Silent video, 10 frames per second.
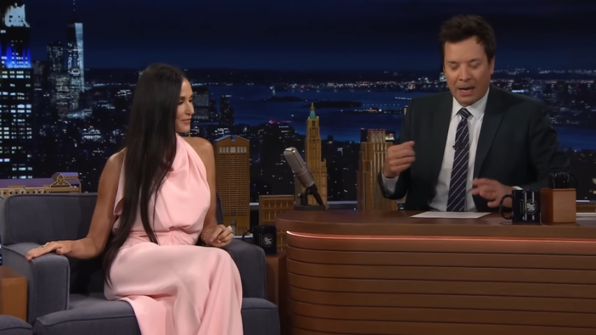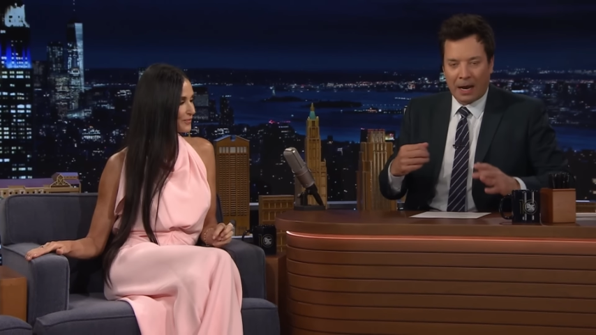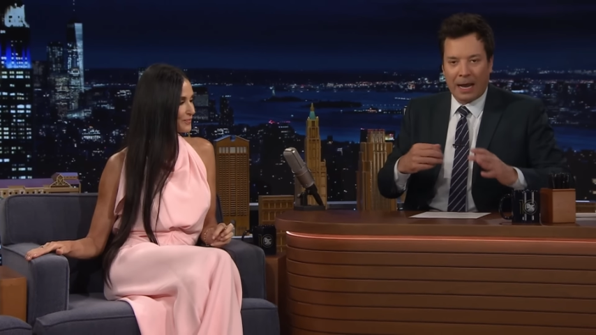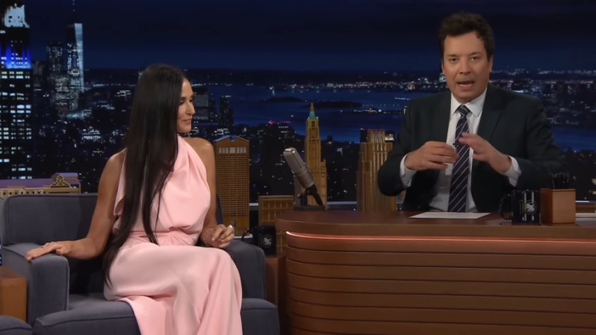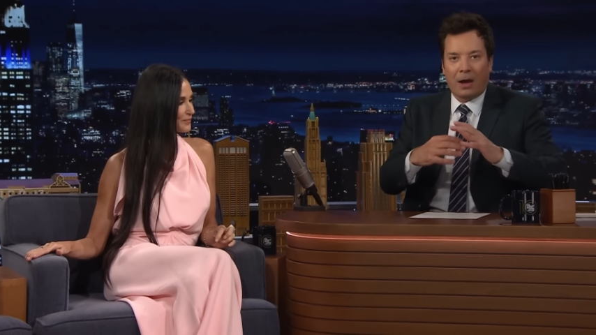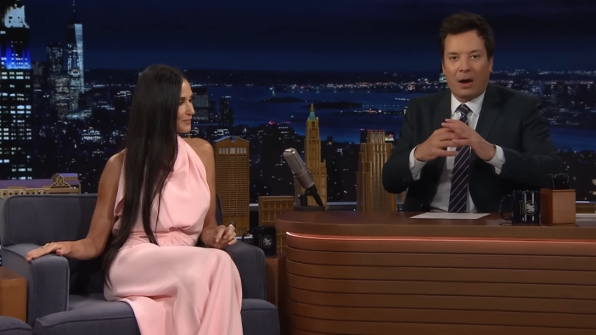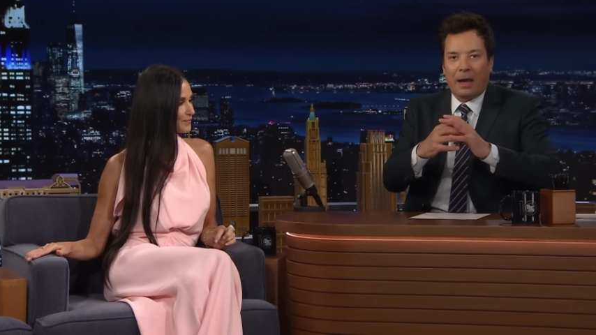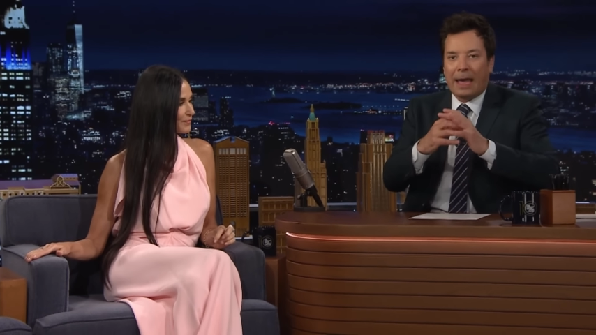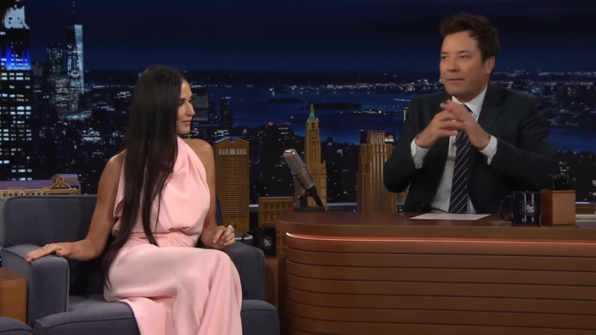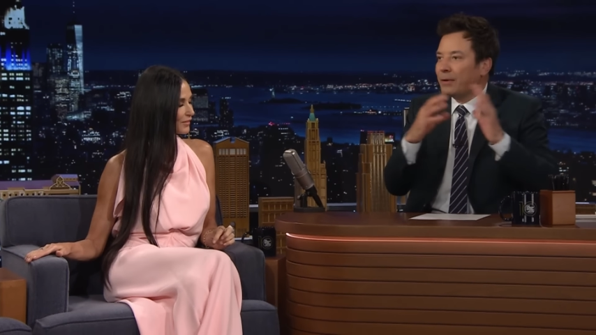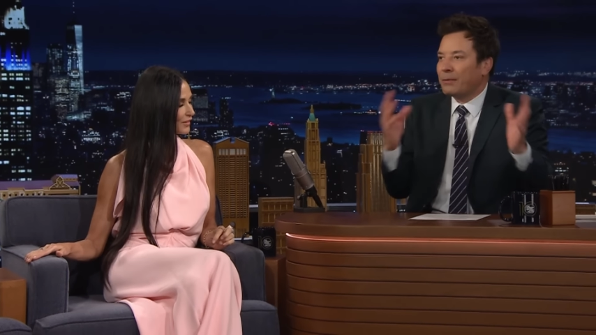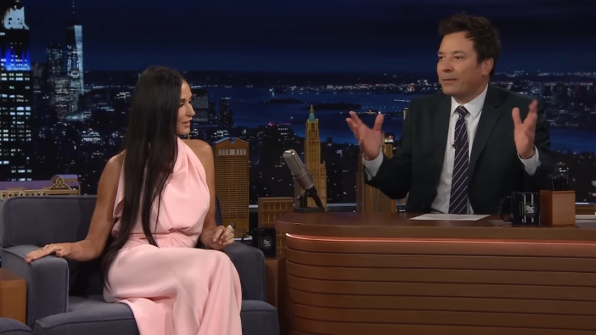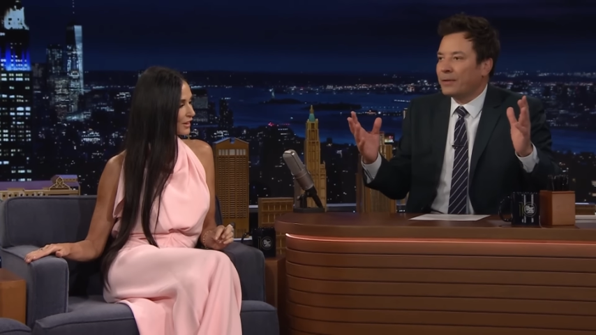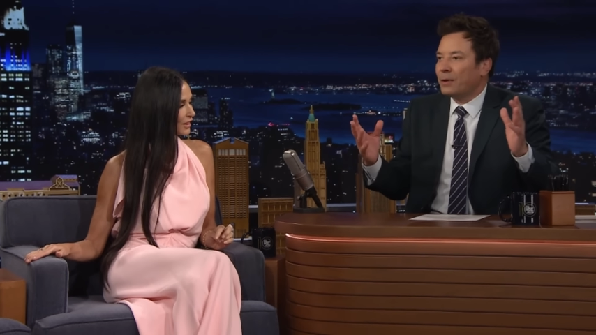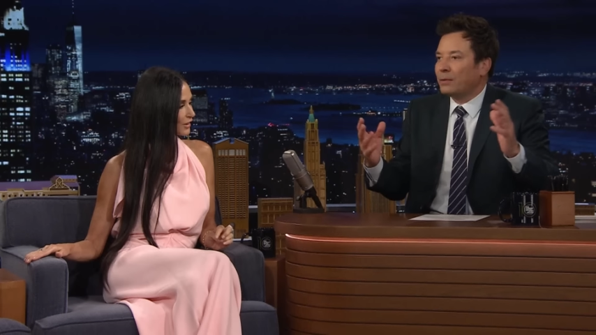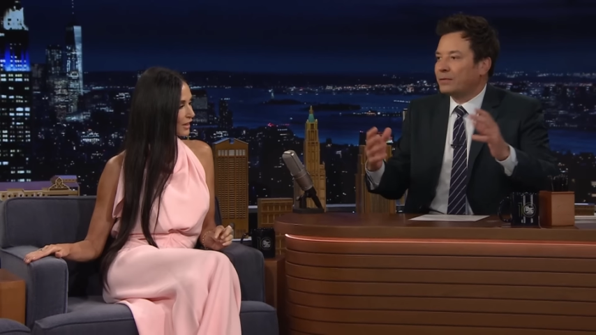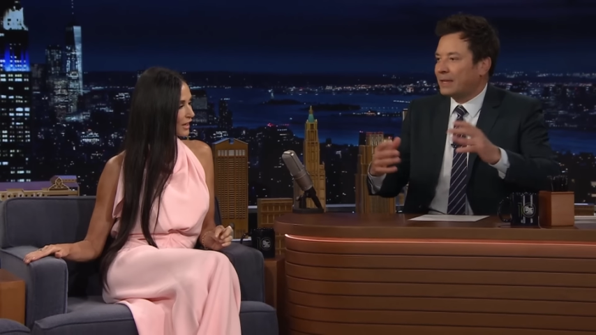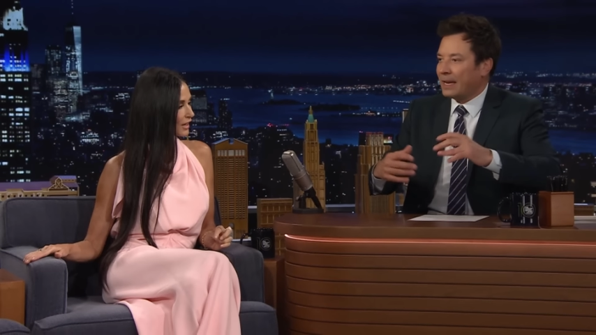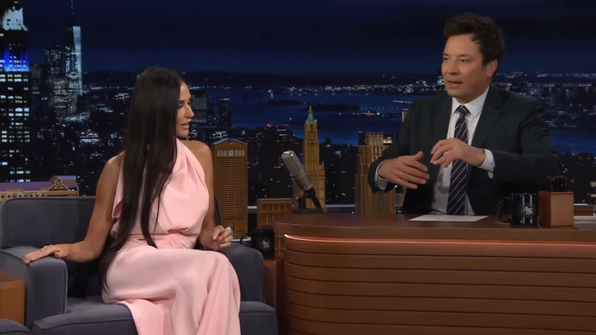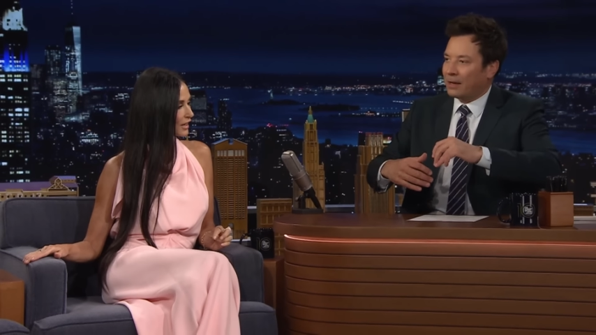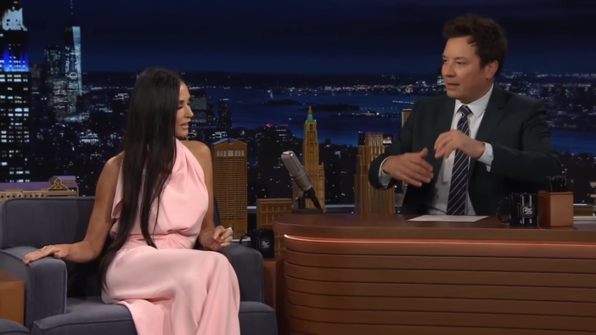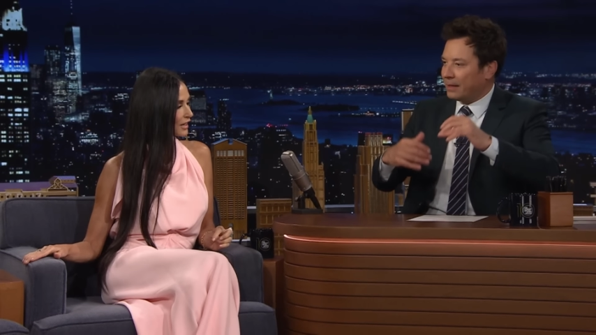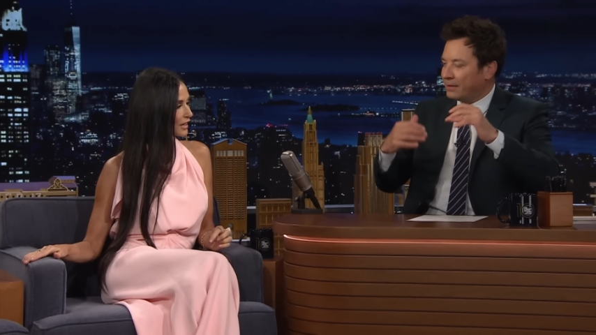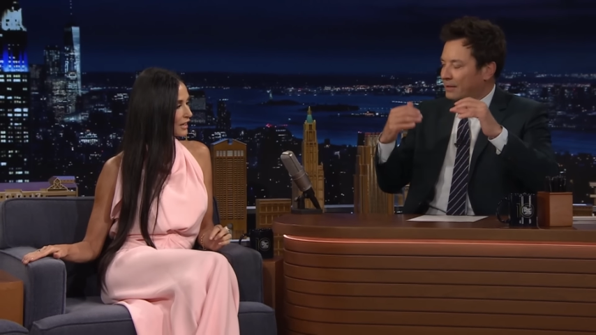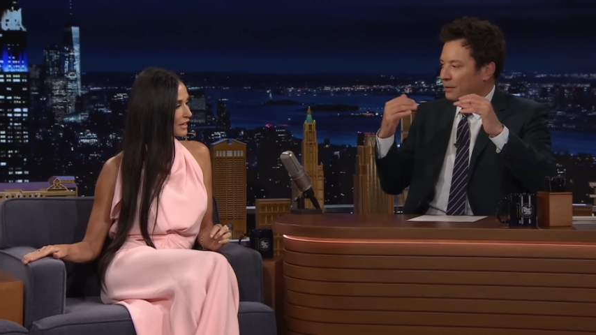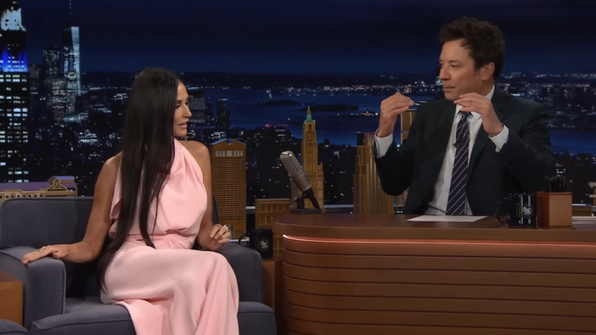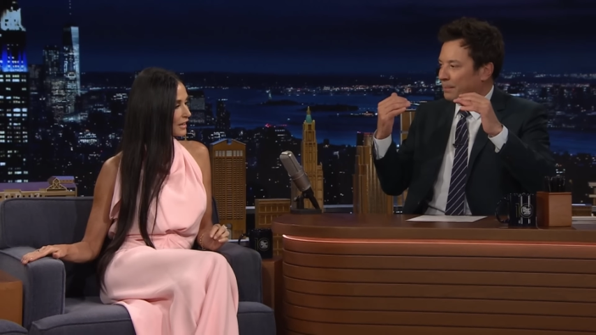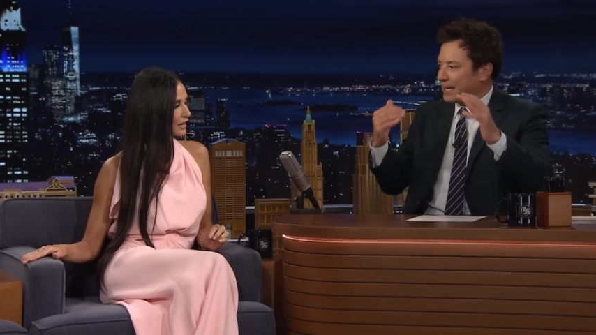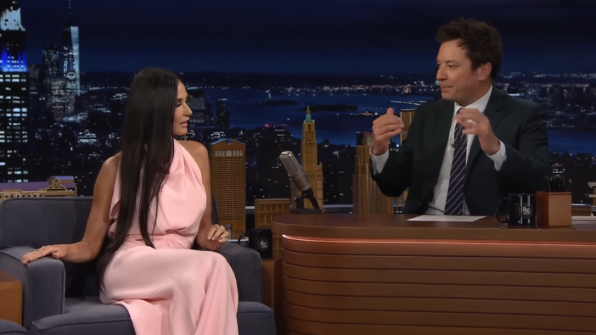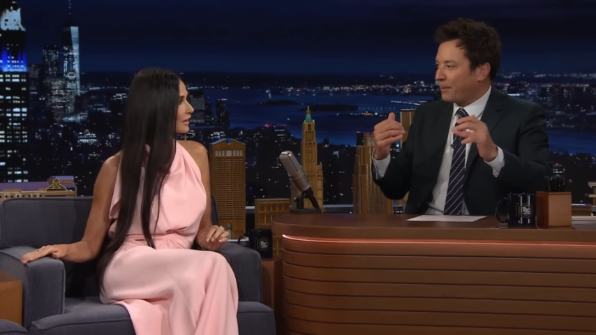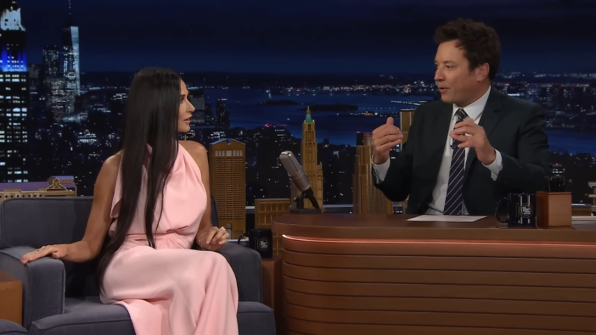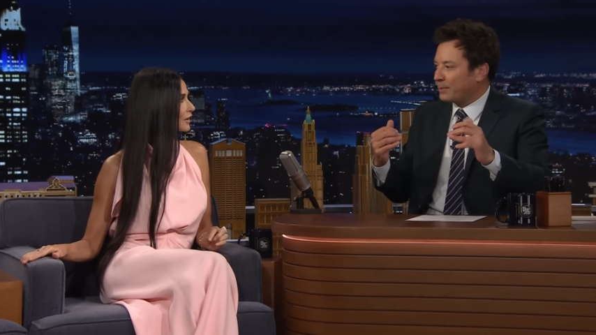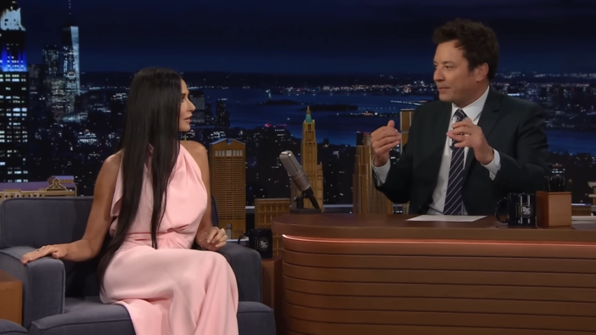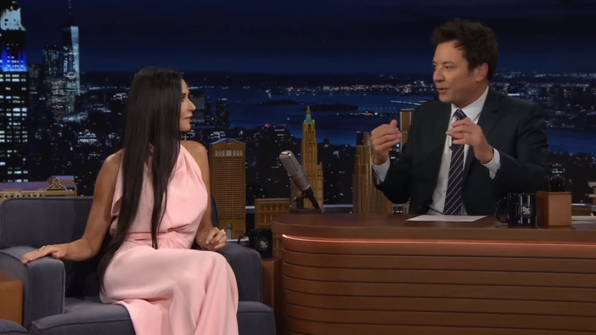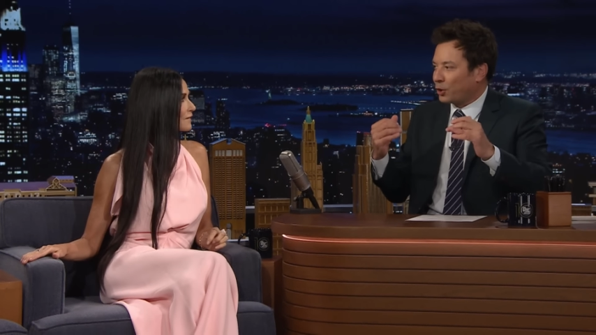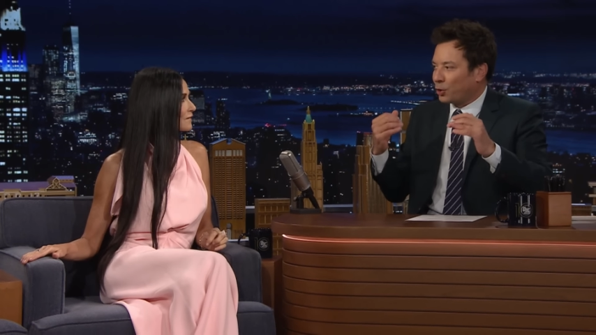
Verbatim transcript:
Speaker 1: Uh, uh, every review saying uh, this is the best performance of your